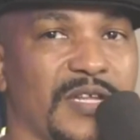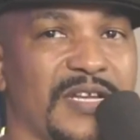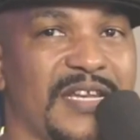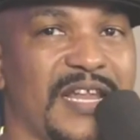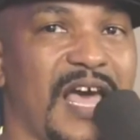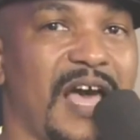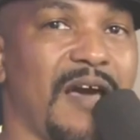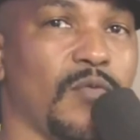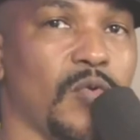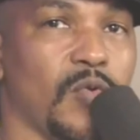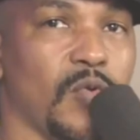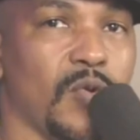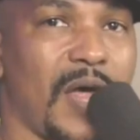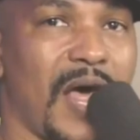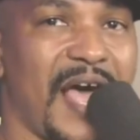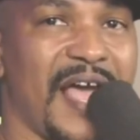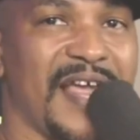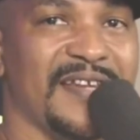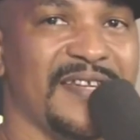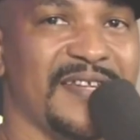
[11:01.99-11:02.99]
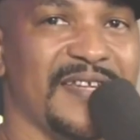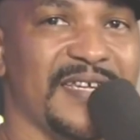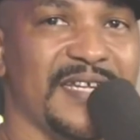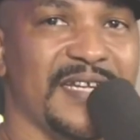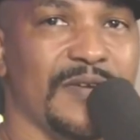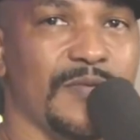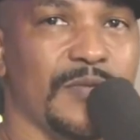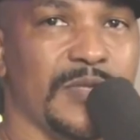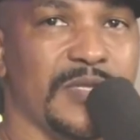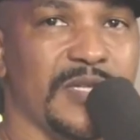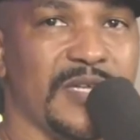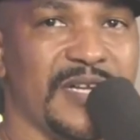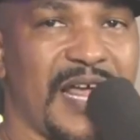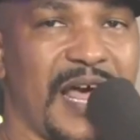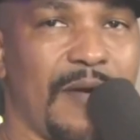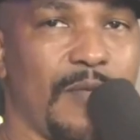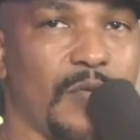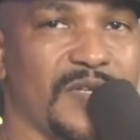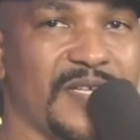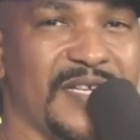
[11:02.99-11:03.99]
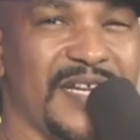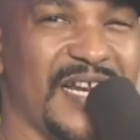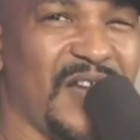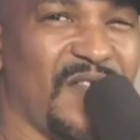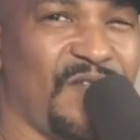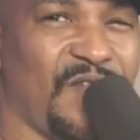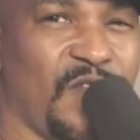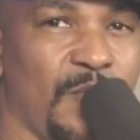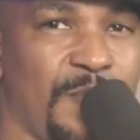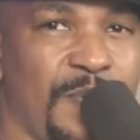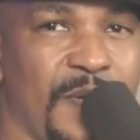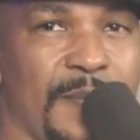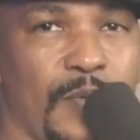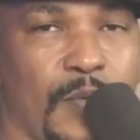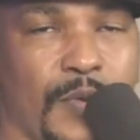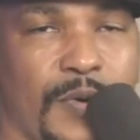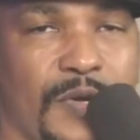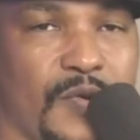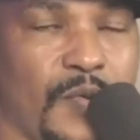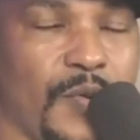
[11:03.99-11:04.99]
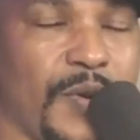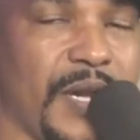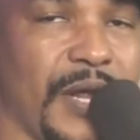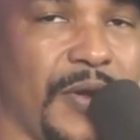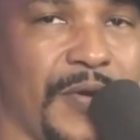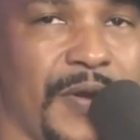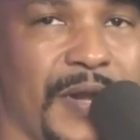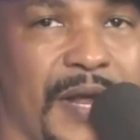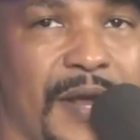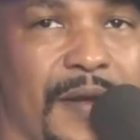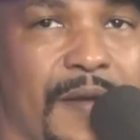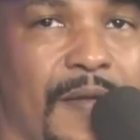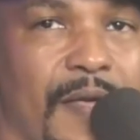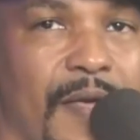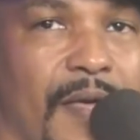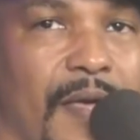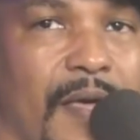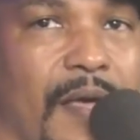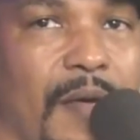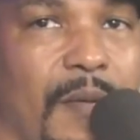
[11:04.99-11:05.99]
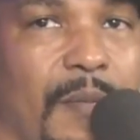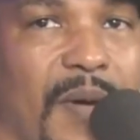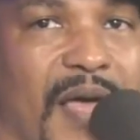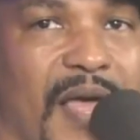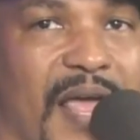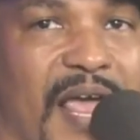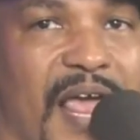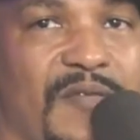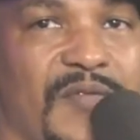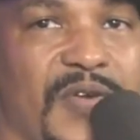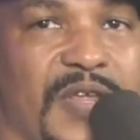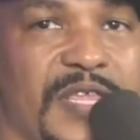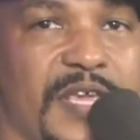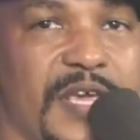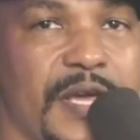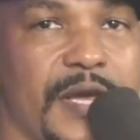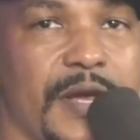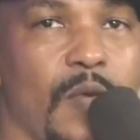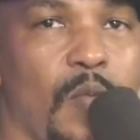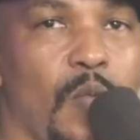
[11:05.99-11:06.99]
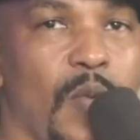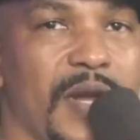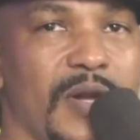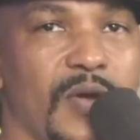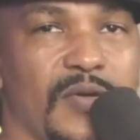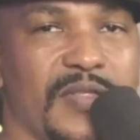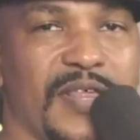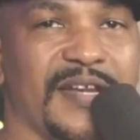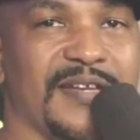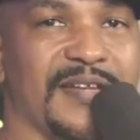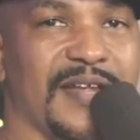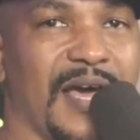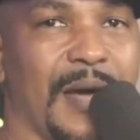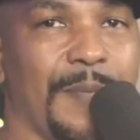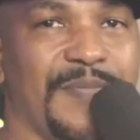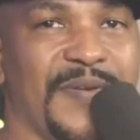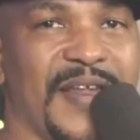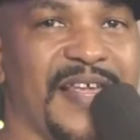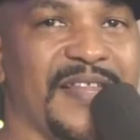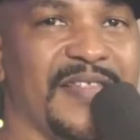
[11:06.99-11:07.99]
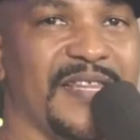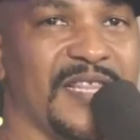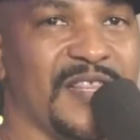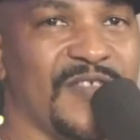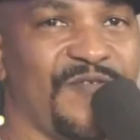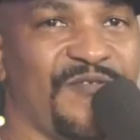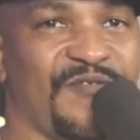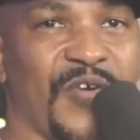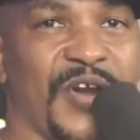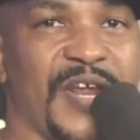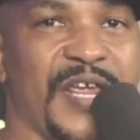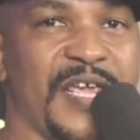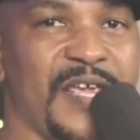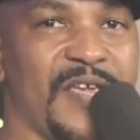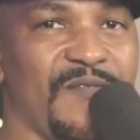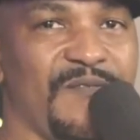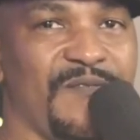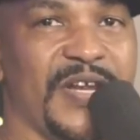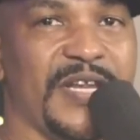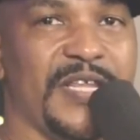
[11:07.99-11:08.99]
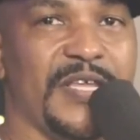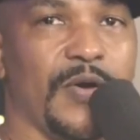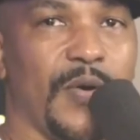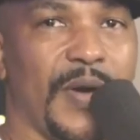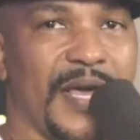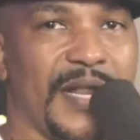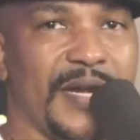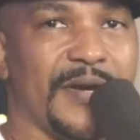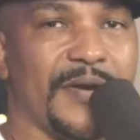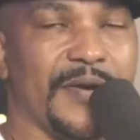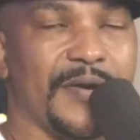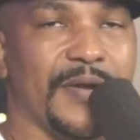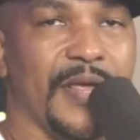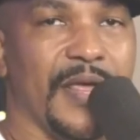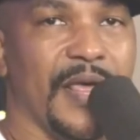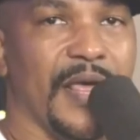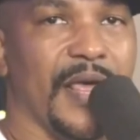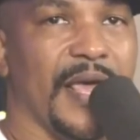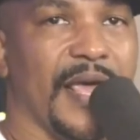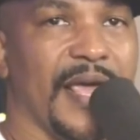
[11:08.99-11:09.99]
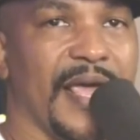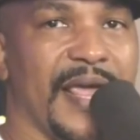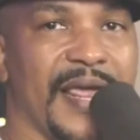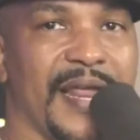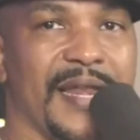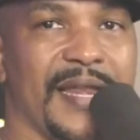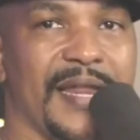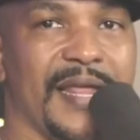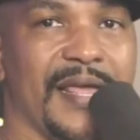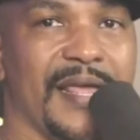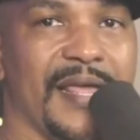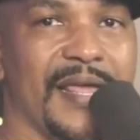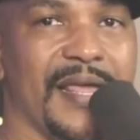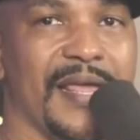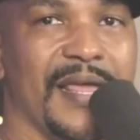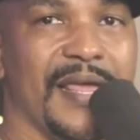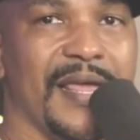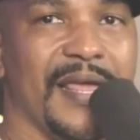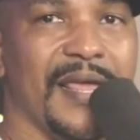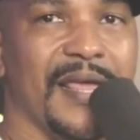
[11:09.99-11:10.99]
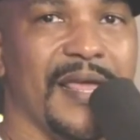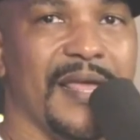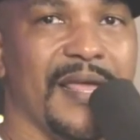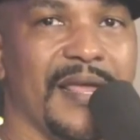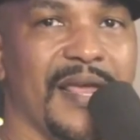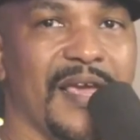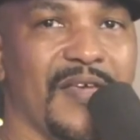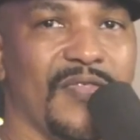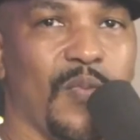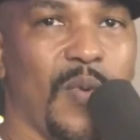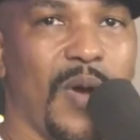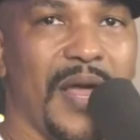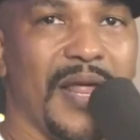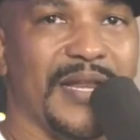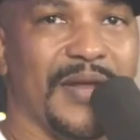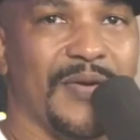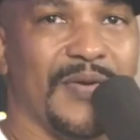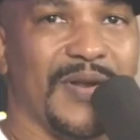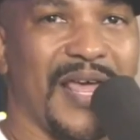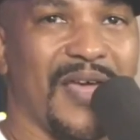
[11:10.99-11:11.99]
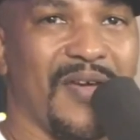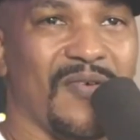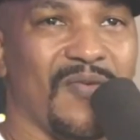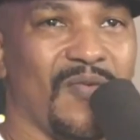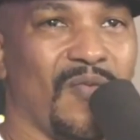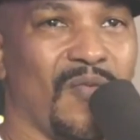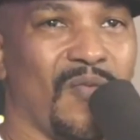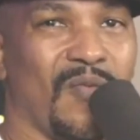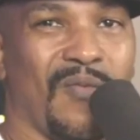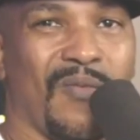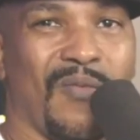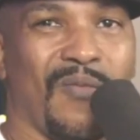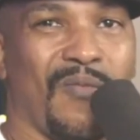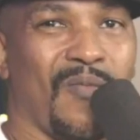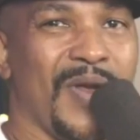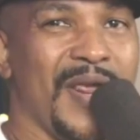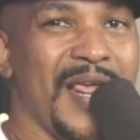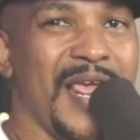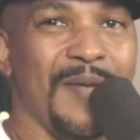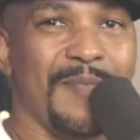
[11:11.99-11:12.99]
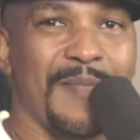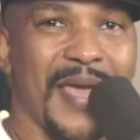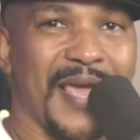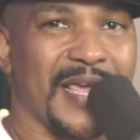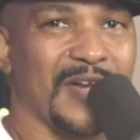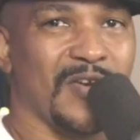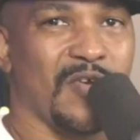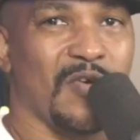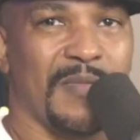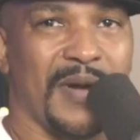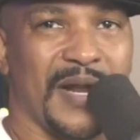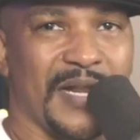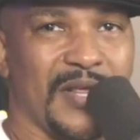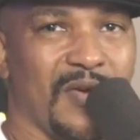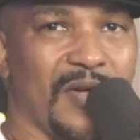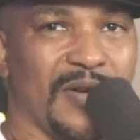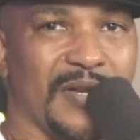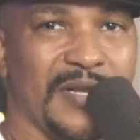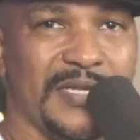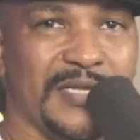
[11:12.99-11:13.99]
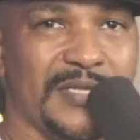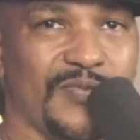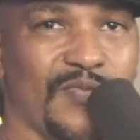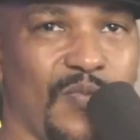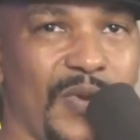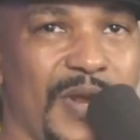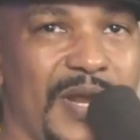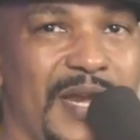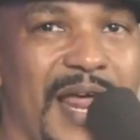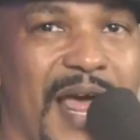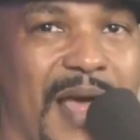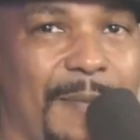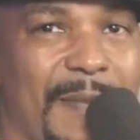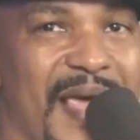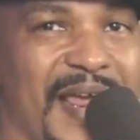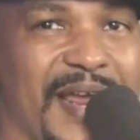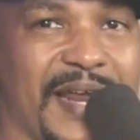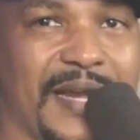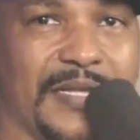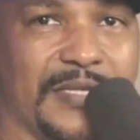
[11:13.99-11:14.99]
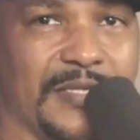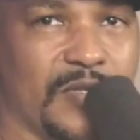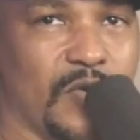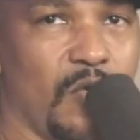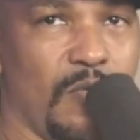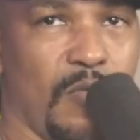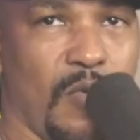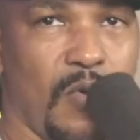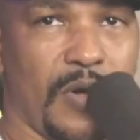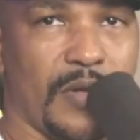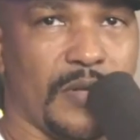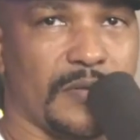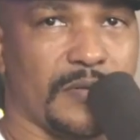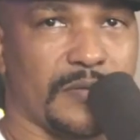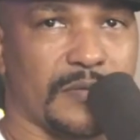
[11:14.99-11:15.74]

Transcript: novel idea and it was a novelty that a few people were doing here and there. But every year, Windows had to update this free video editor. And guess what? They were like, we ain't making no money on this. We not making this no more.